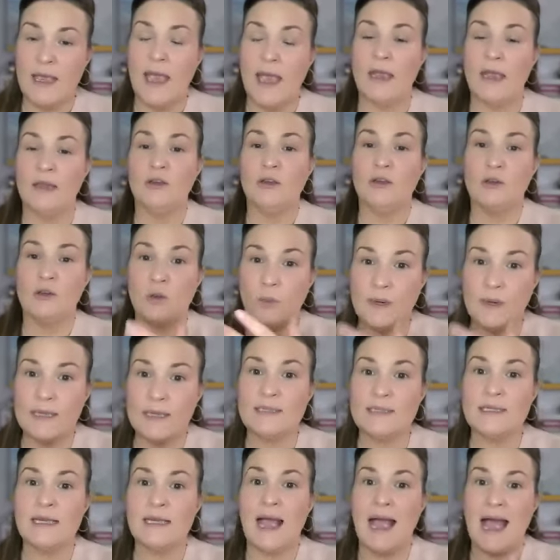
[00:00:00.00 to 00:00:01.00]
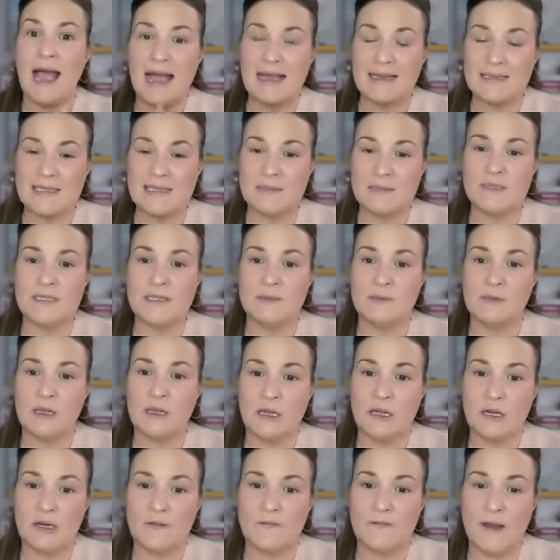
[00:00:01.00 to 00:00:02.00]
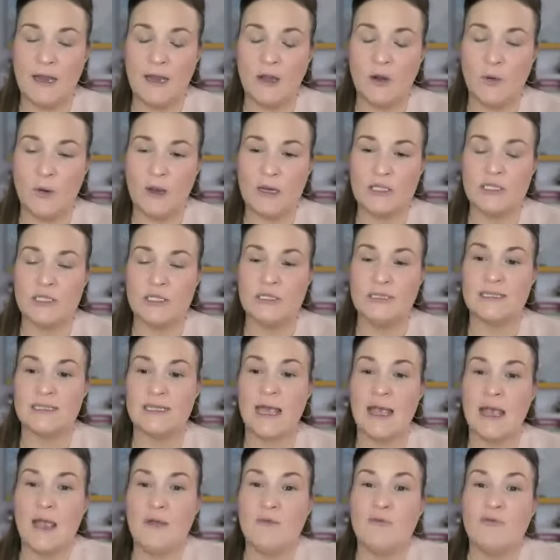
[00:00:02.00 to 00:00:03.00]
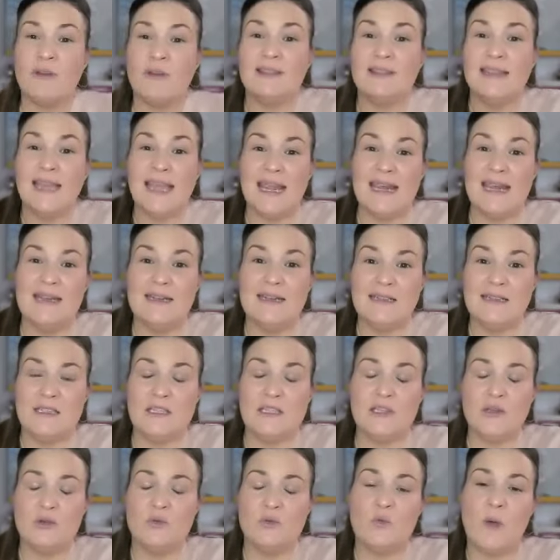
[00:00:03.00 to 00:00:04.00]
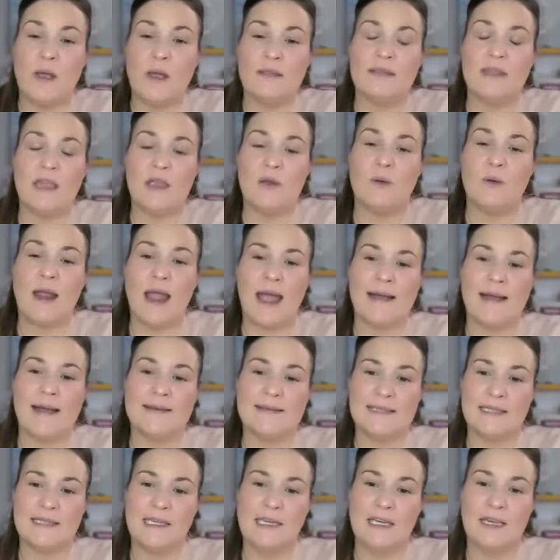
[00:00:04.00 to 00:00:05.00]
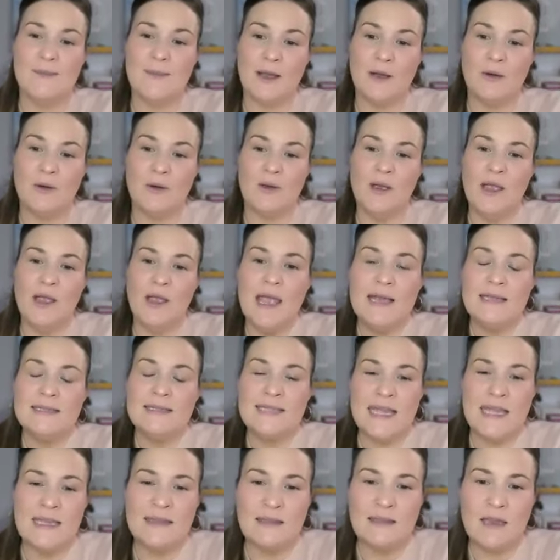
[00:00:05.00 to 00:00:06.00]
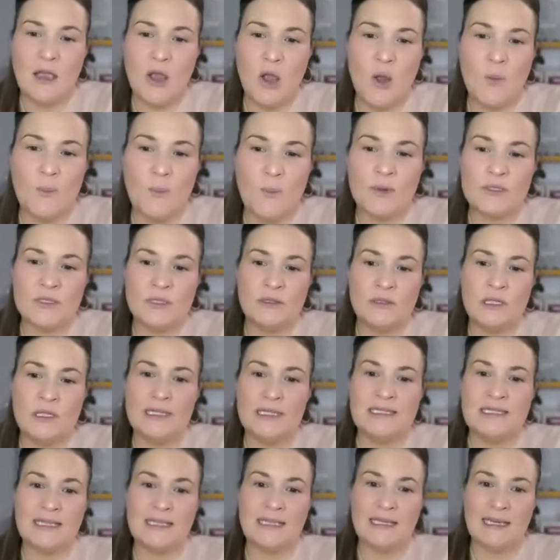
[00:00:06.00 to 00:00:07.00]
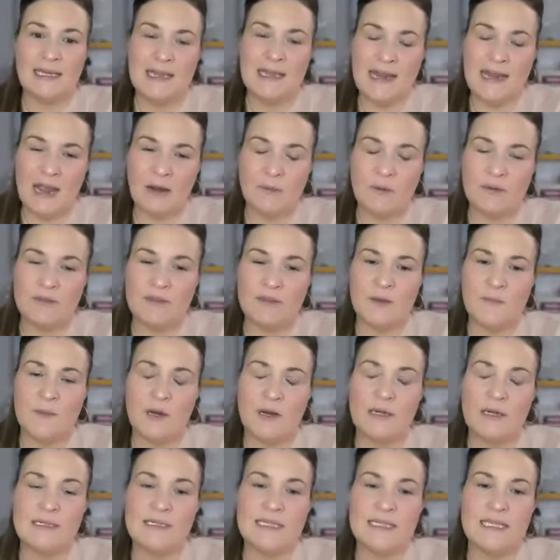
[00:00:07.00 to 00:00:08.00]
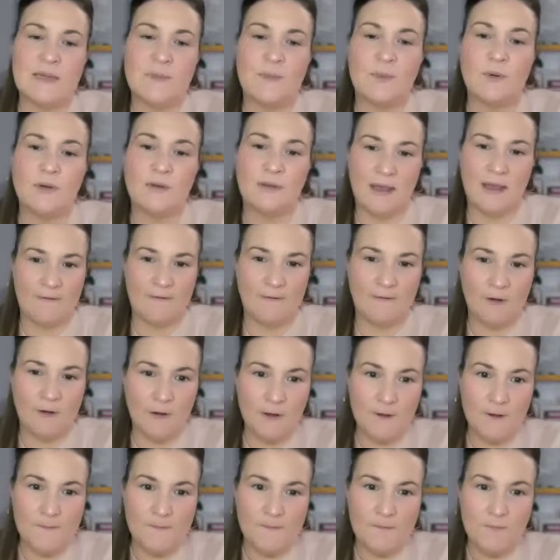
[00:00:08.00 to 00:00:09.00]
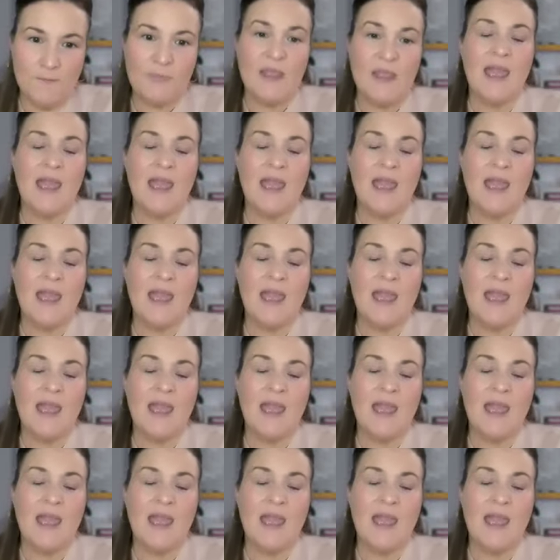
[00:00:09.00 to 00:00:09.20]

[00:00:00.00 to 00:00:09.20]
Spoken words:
and you're going to ask them some clarifying questions related to what they were asking about. Take that opportunity to connect with them on a deeper level,